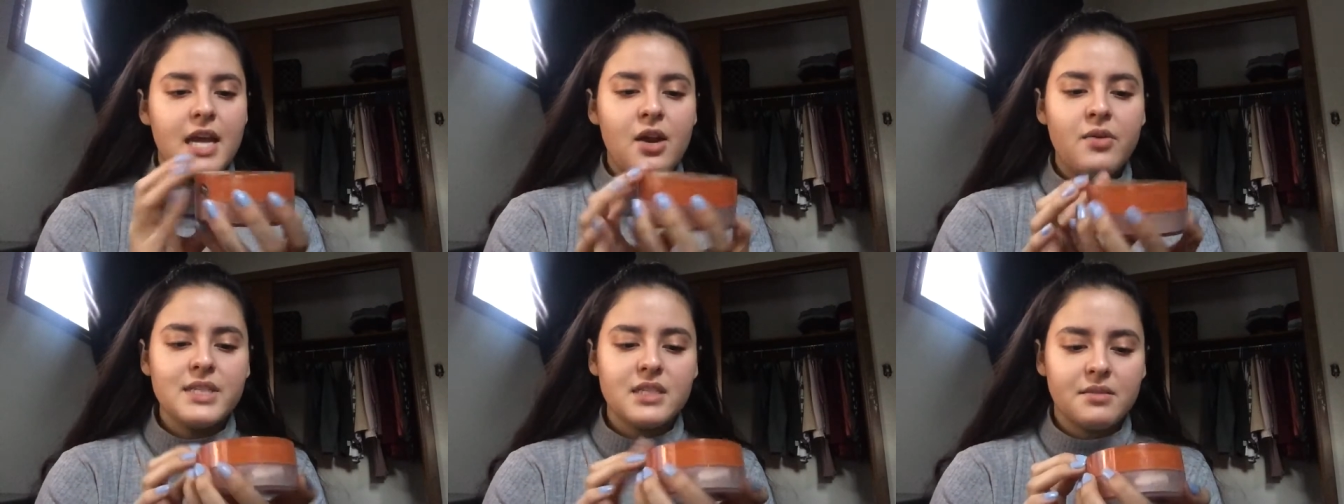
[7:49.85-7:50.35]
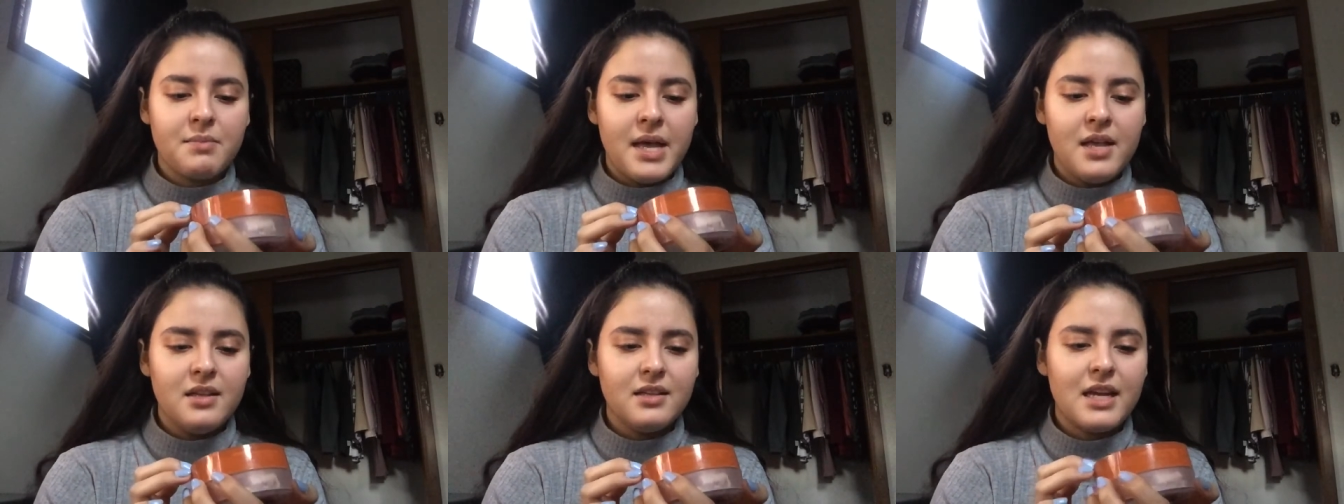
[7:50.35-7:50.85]
I know it
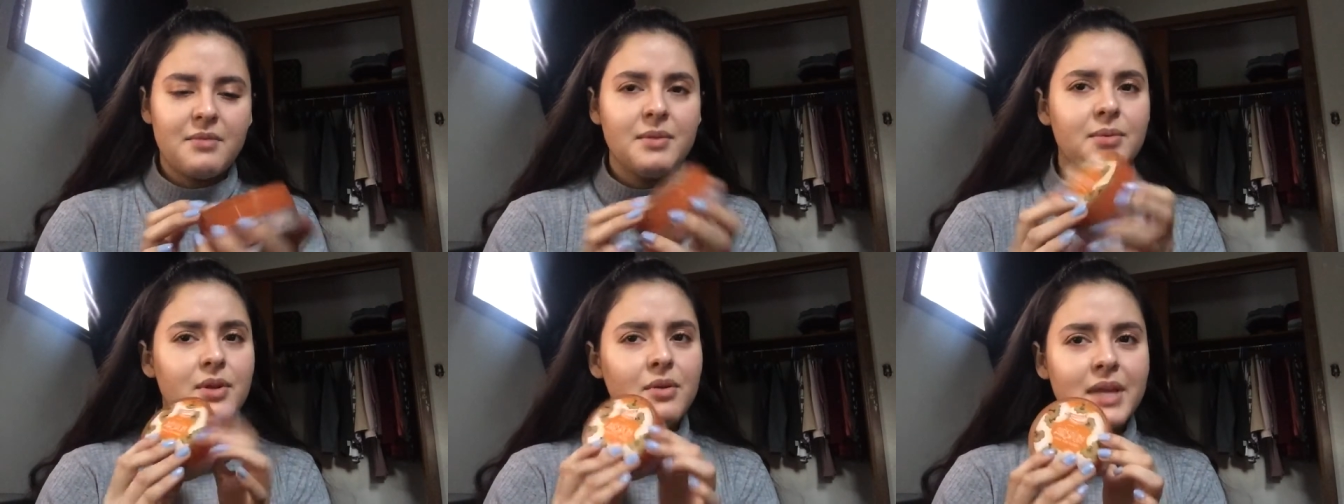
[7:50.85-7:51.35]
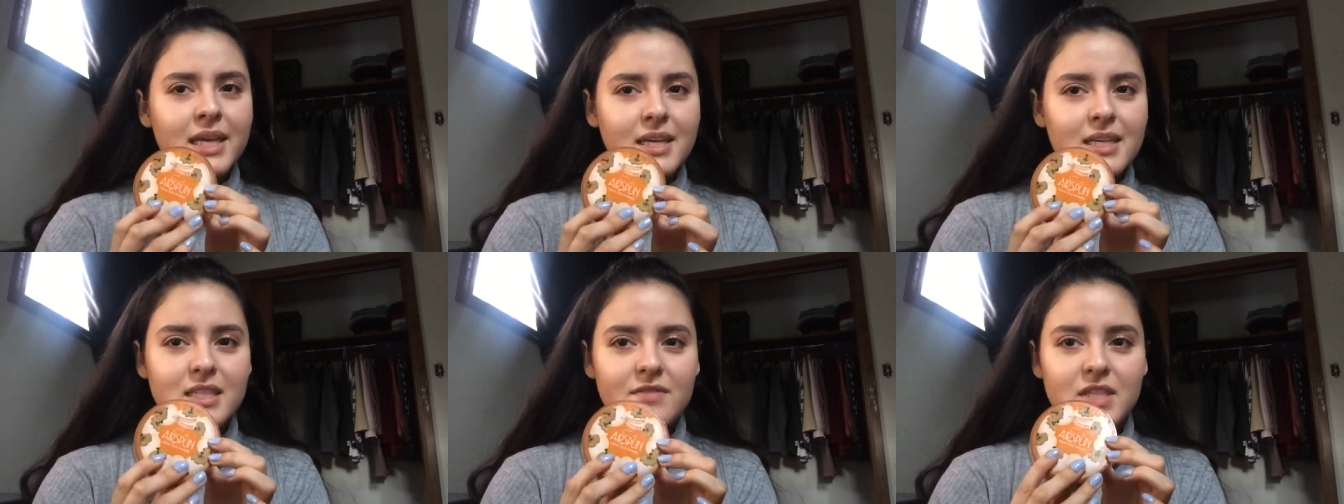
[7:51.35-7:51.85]
smells, a lot of people don't like it
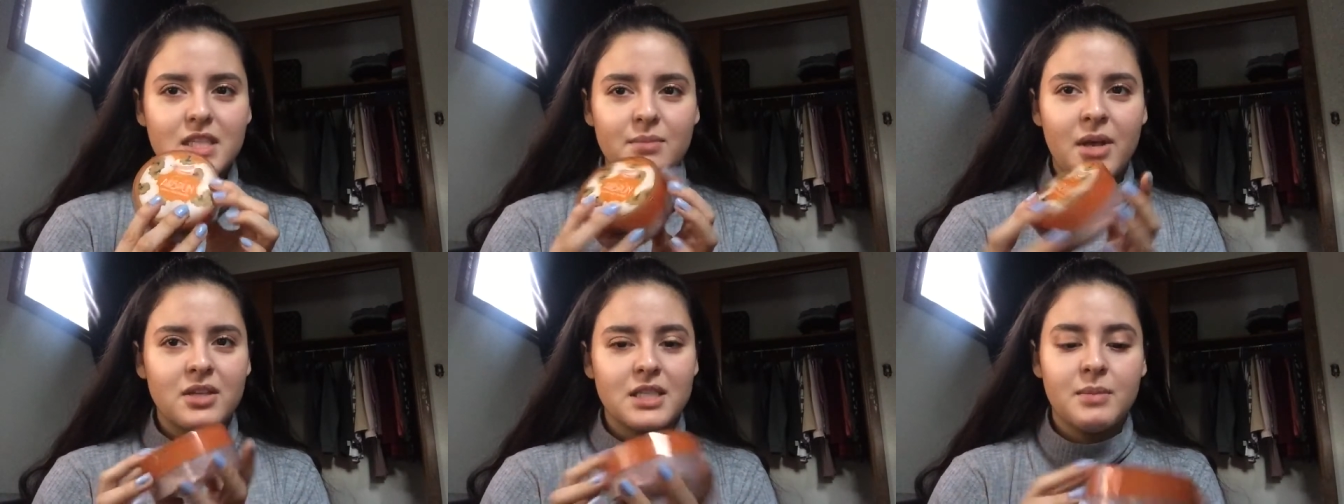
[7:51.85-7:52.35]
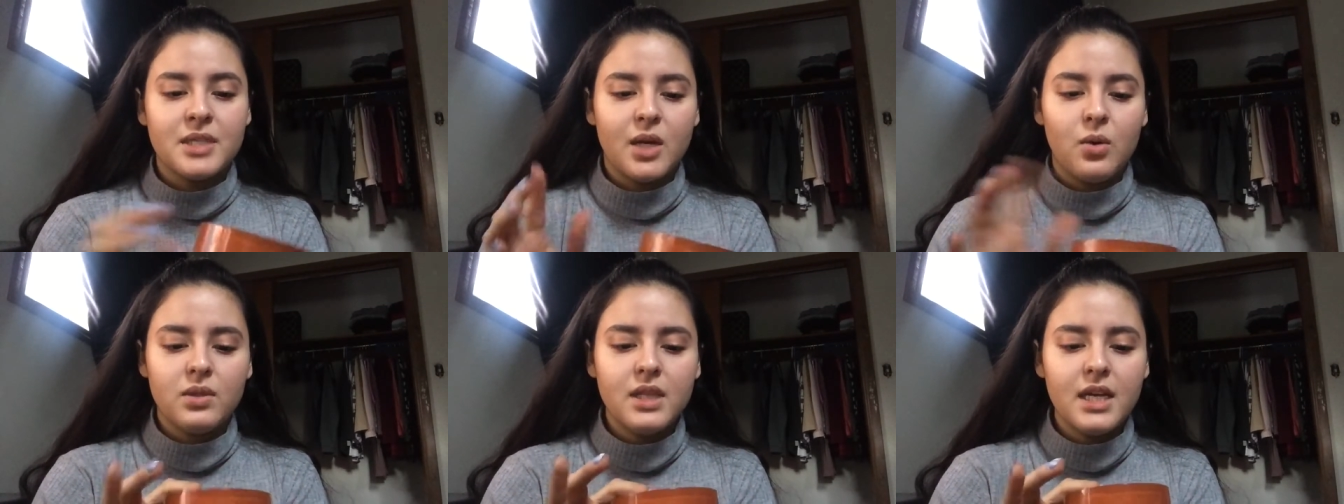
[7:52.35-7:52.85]
because of the smell. It smells
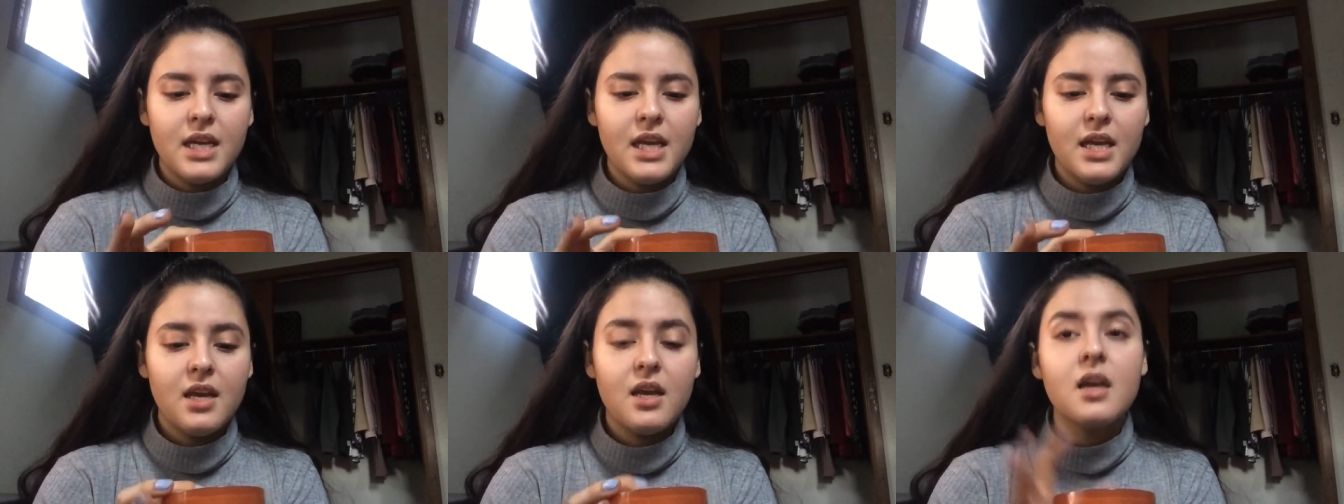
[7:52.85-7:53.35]
like Old Lady.